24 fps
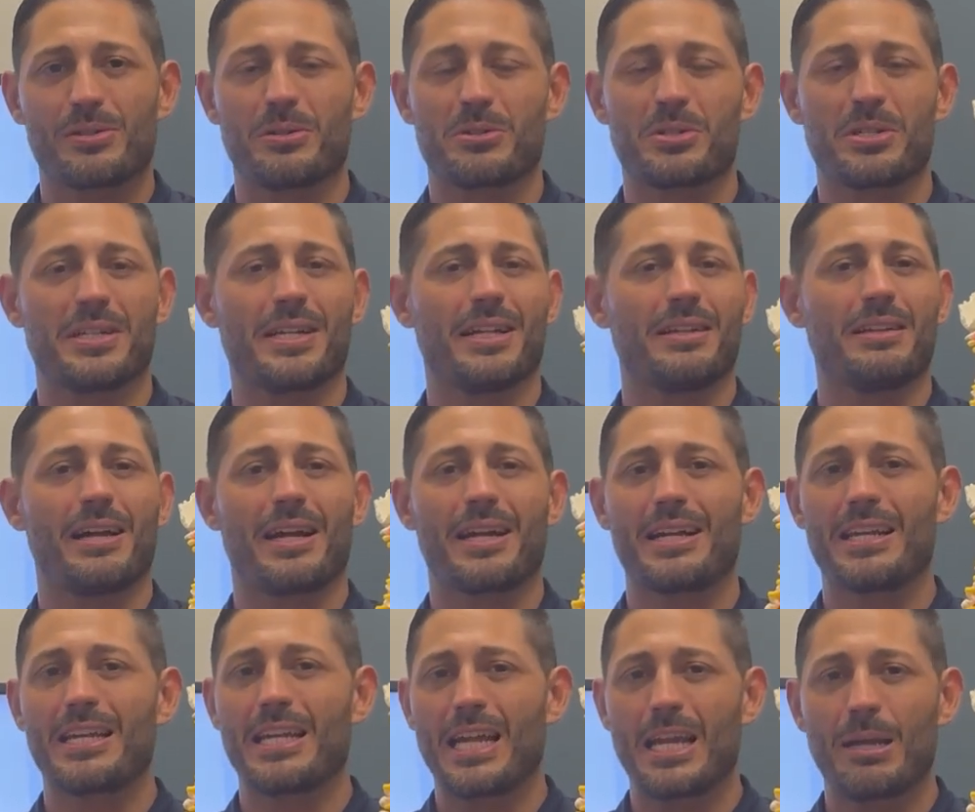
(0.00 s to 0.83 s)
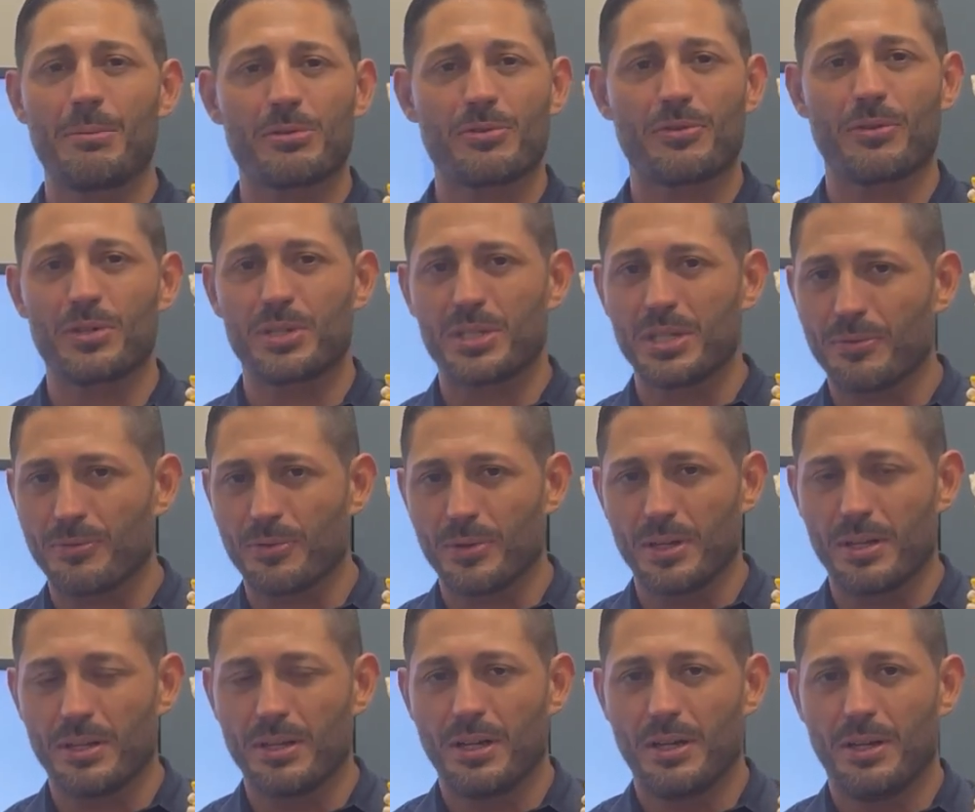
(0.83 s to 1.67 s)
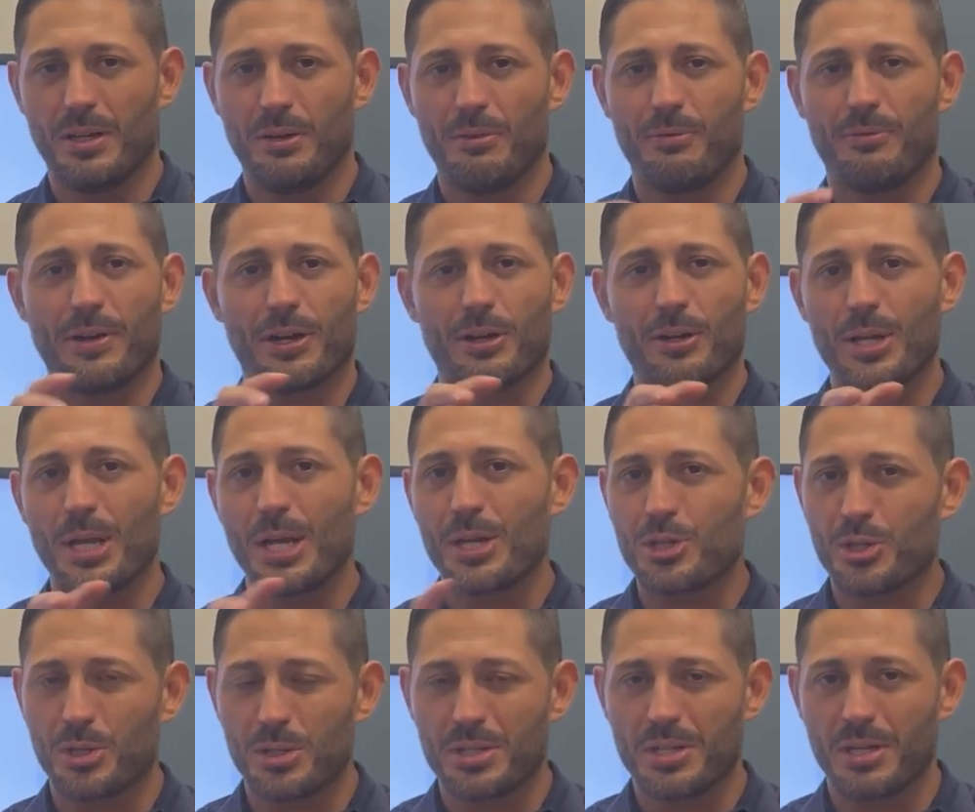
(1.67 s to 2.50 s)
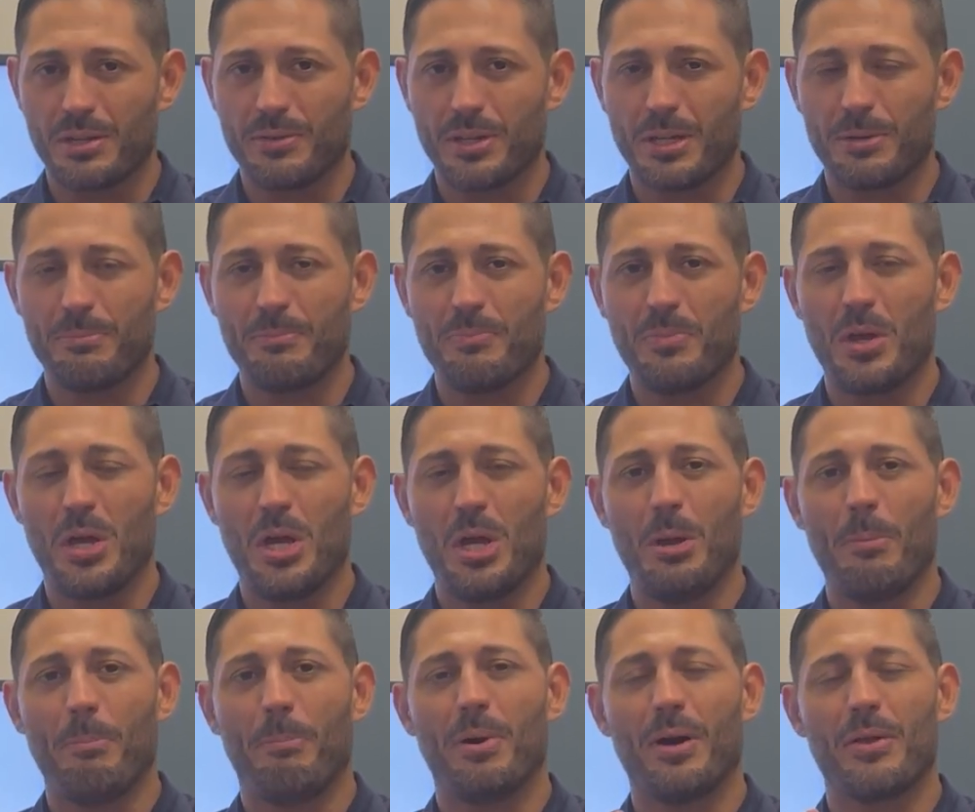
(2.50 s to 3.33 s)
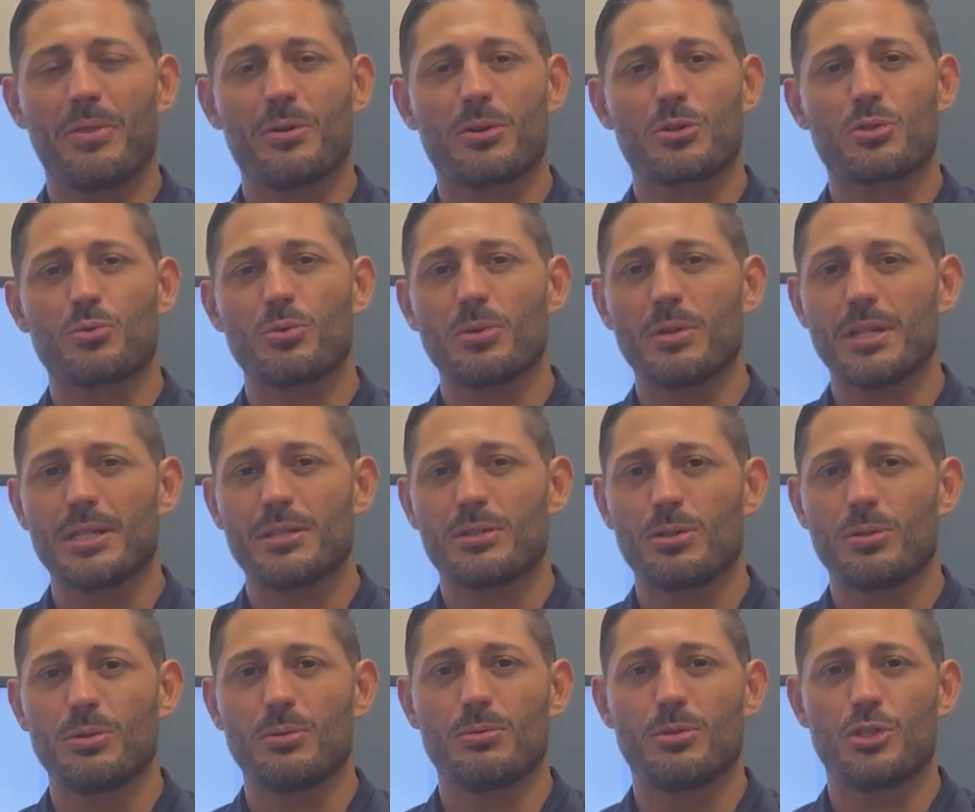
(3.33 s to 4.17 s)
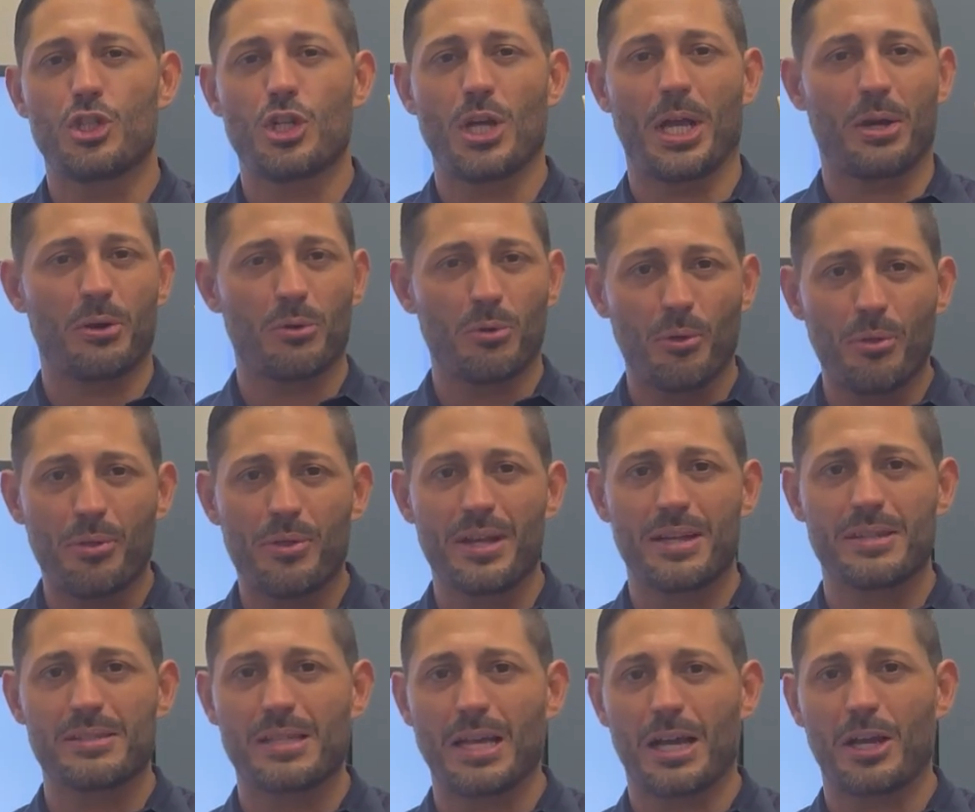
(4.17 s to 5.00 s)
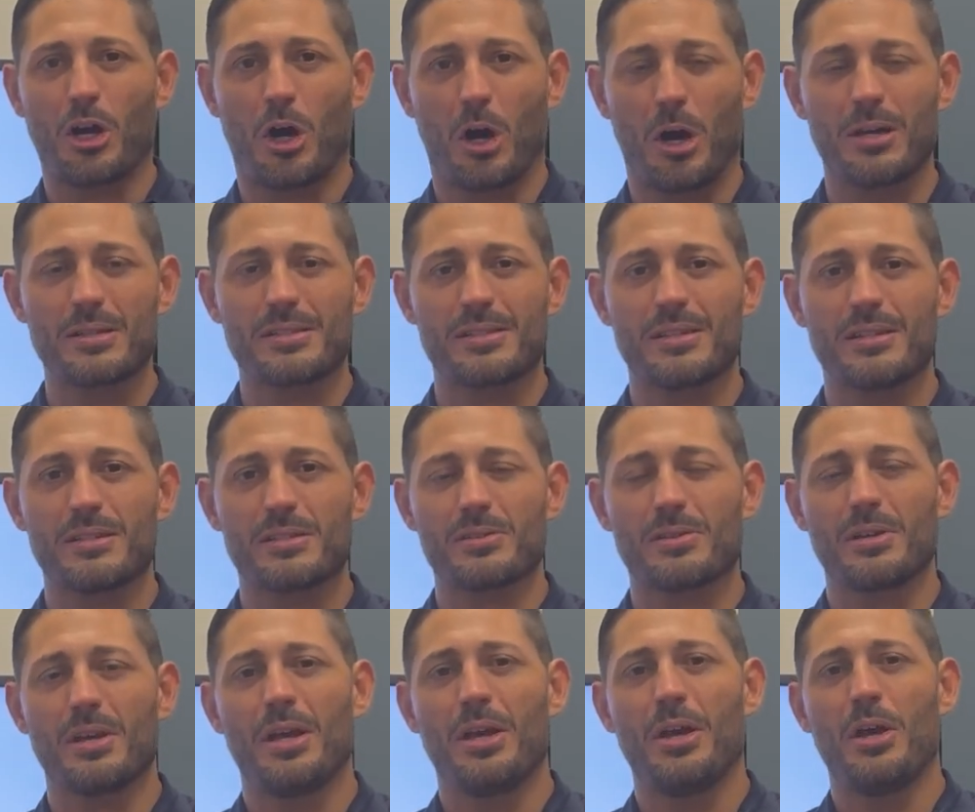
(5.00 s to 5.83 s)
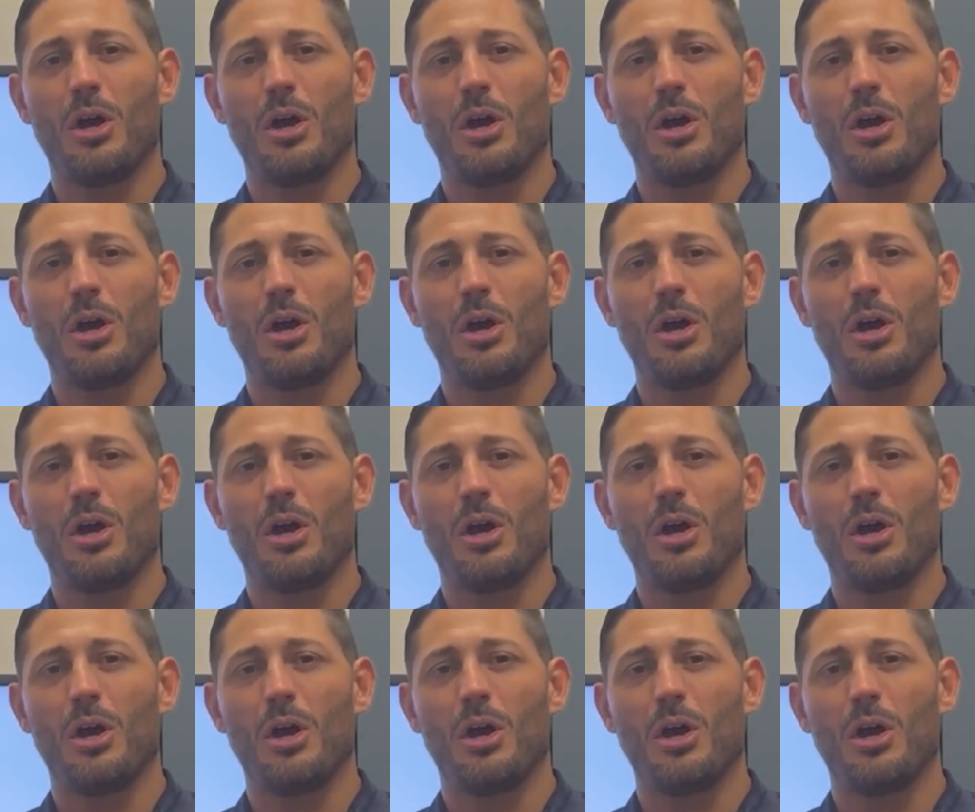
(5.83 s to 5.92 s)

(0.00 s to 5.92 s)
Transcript: There's a lot of names for different variations of it, but there's really two general things that cause this.